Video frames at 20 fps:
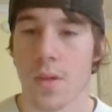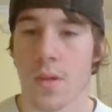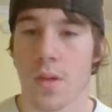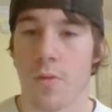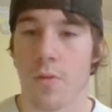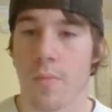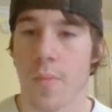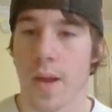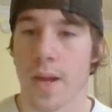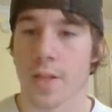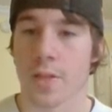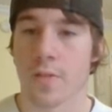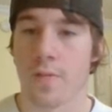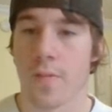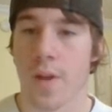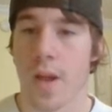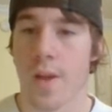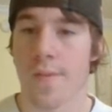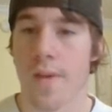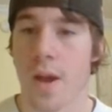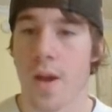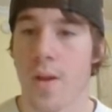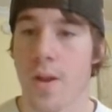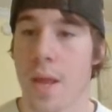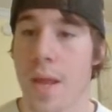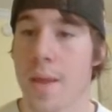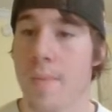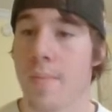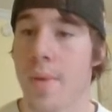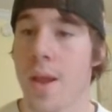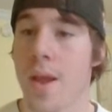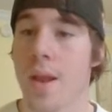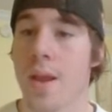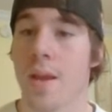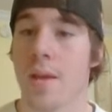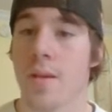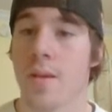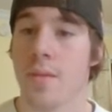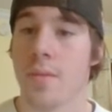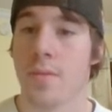He'll max revive out a Bannet.